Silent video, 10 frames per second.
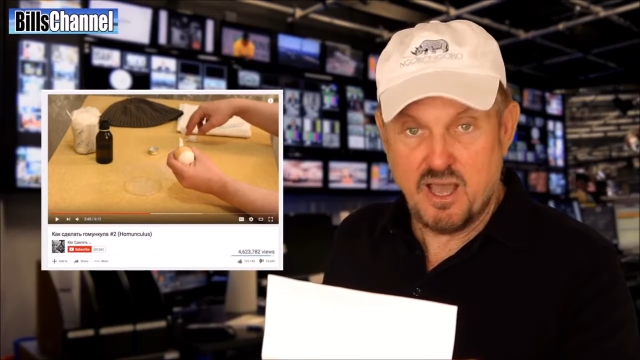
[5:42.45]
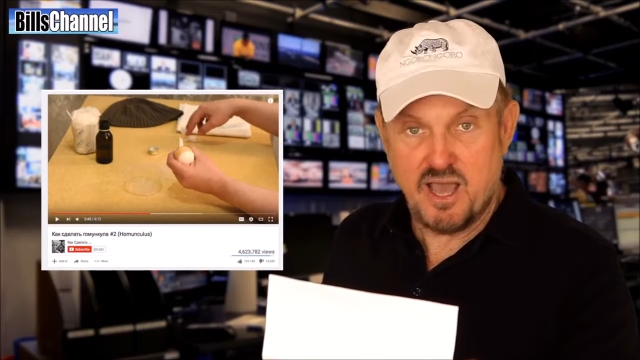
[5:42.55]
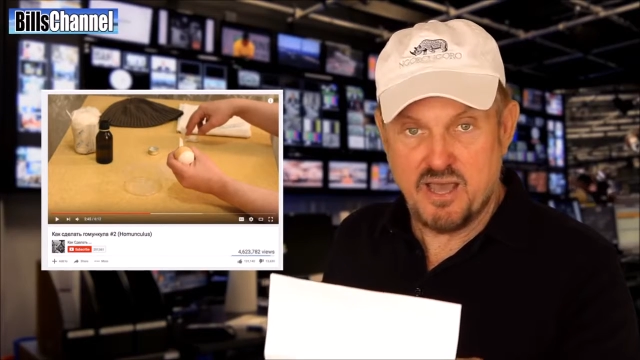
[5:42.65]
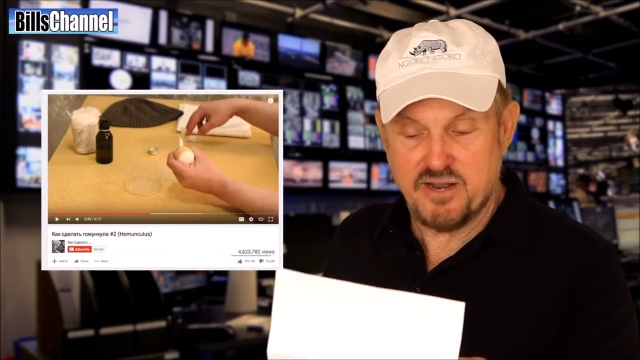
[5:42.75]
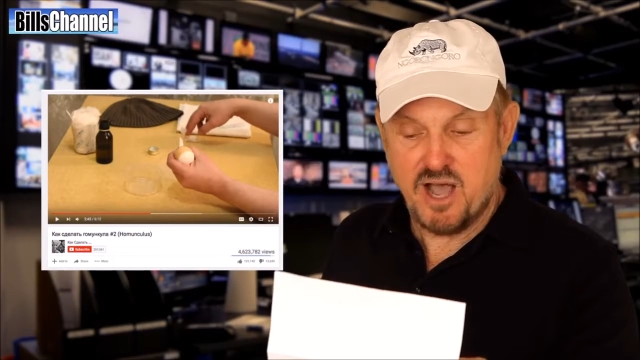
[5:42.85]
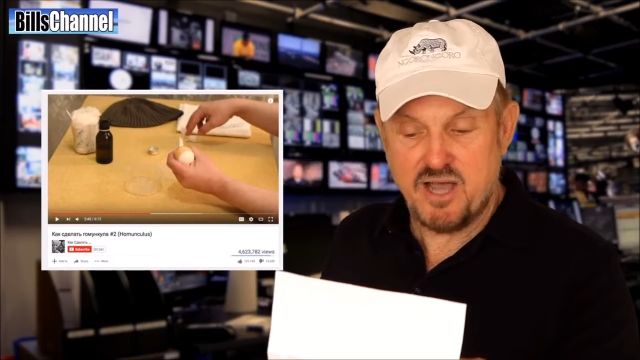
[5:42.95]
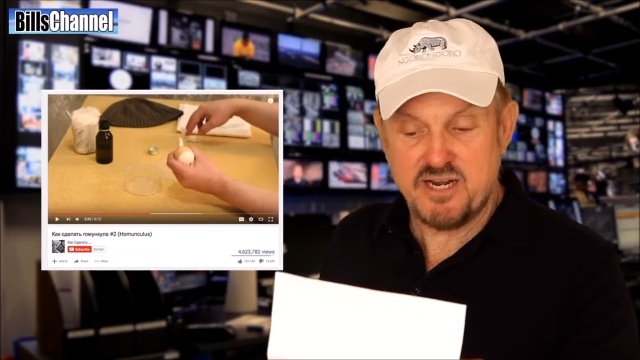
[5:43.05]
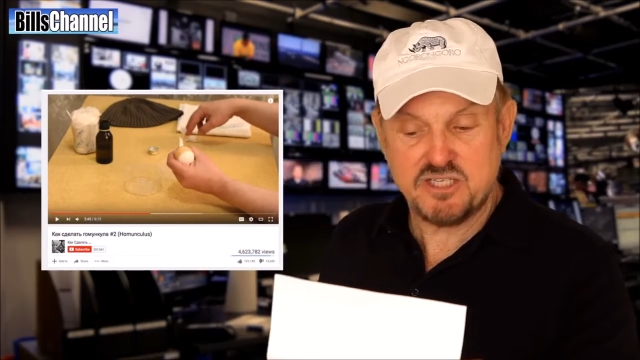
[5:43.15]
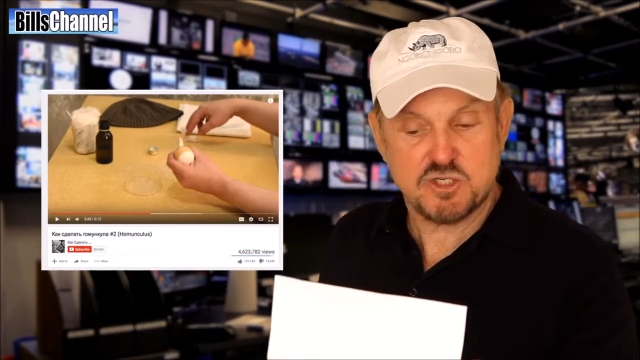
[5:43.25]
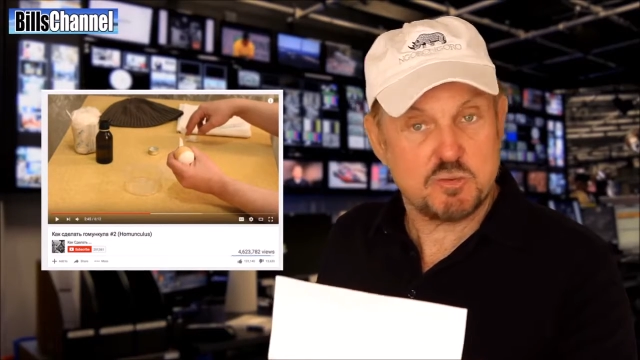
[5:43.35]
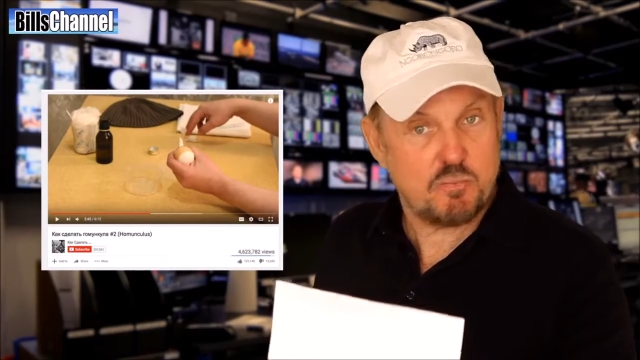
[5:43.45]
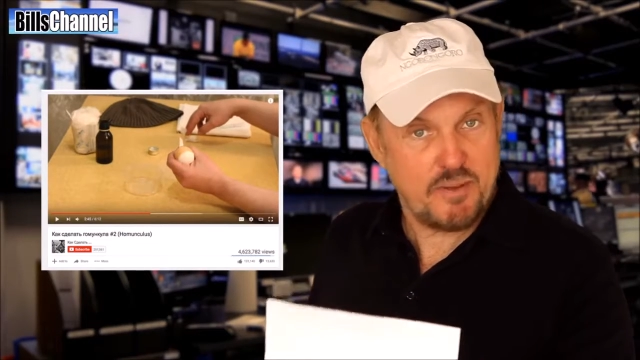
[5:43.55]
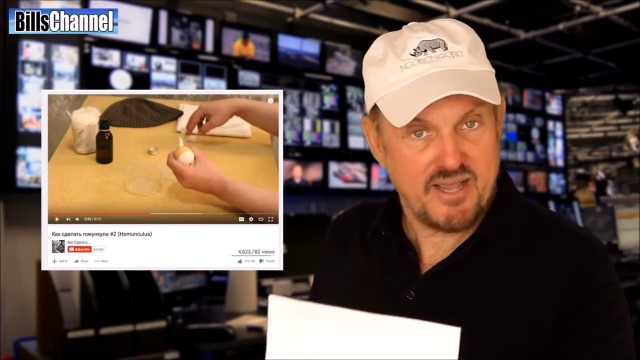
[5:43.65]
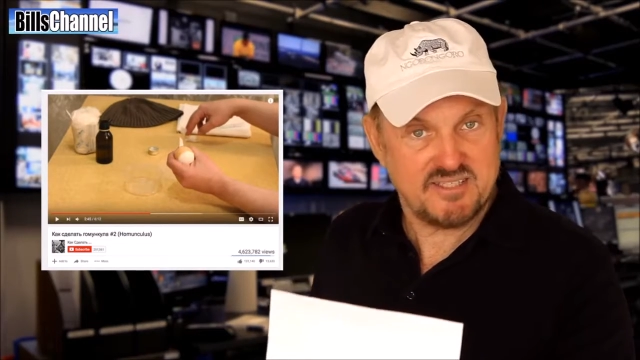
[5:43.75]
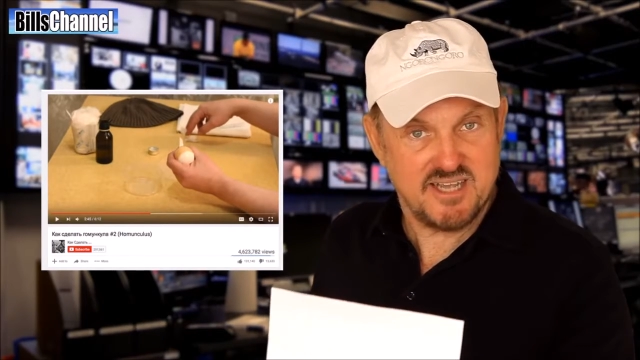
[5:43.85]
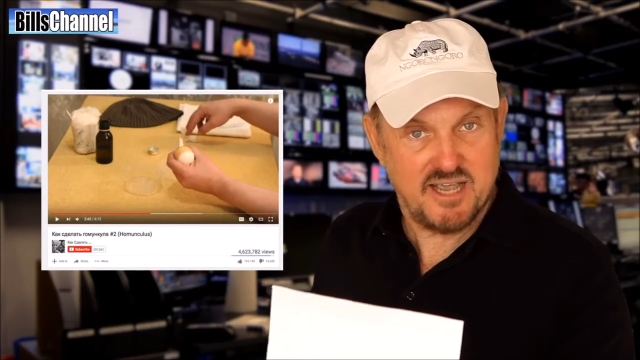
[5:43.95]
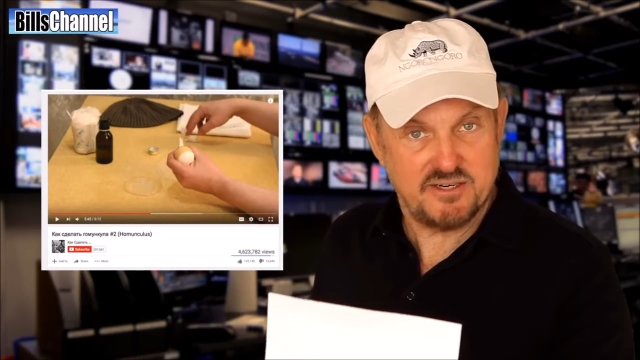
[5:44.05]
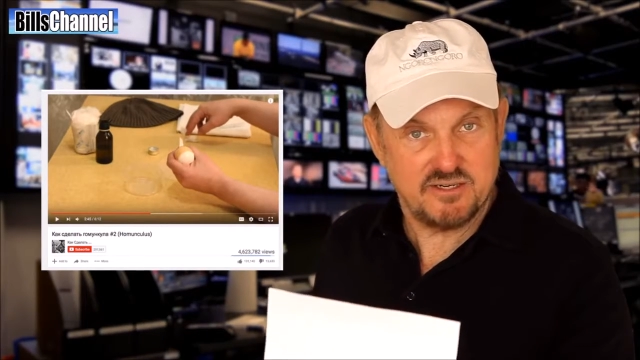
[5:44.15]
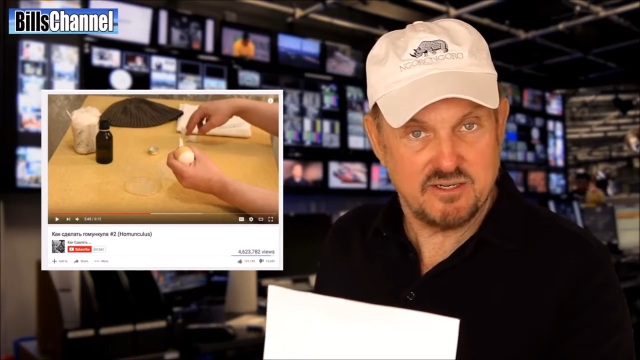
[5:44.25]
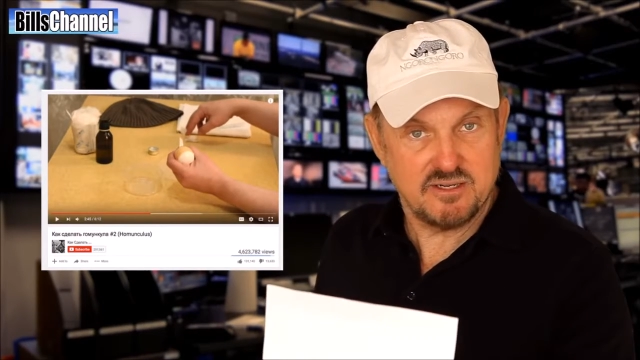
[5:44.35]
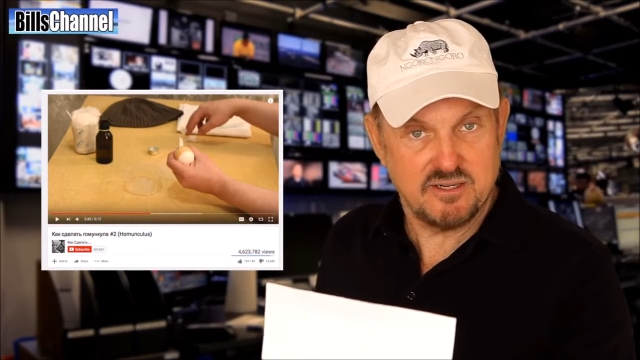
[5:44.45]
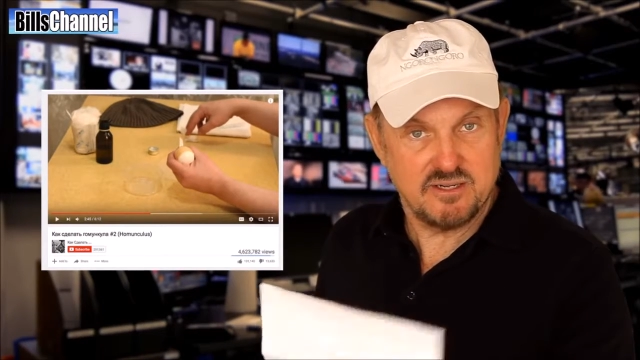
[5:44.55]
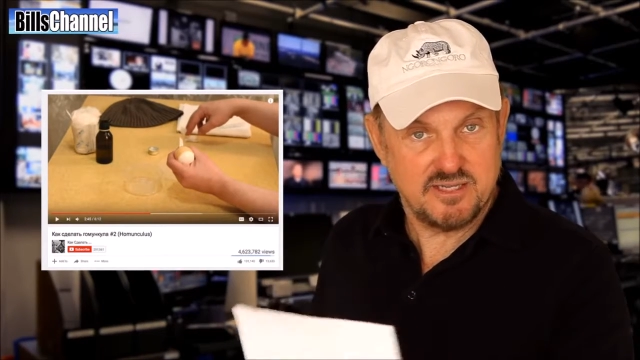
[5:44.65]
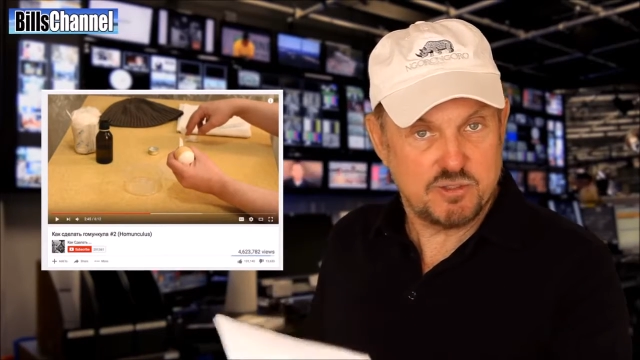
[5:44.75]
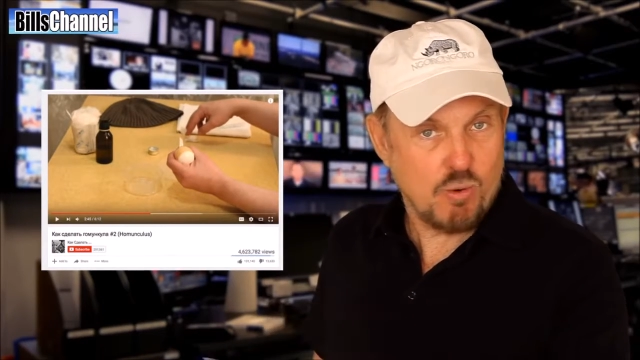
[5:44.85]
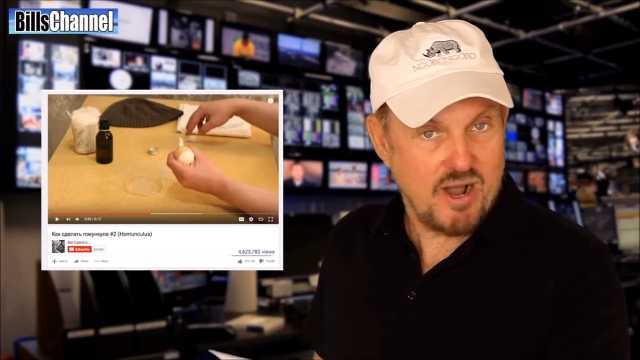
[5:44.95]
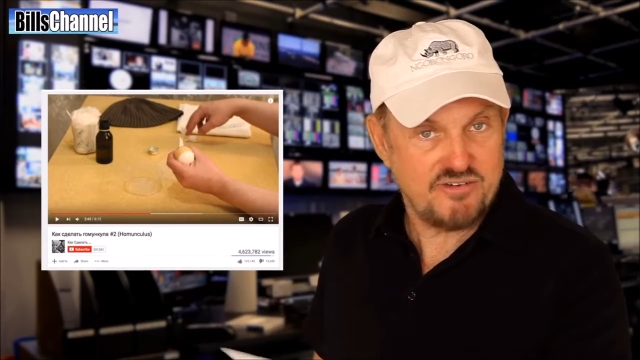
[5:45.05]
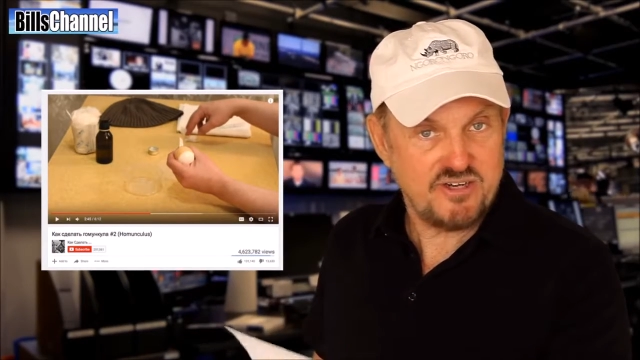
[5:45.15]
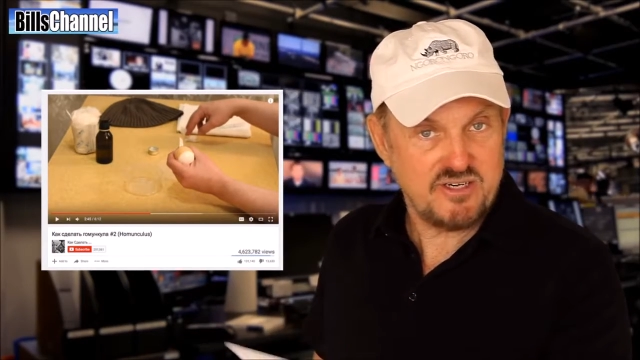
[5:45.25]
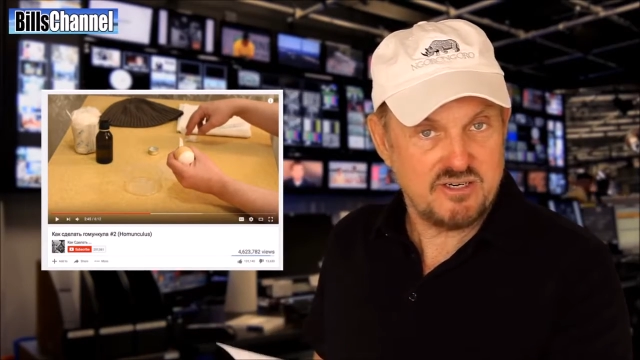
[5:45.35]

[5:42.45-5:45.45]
and unexpected. Let's watch it.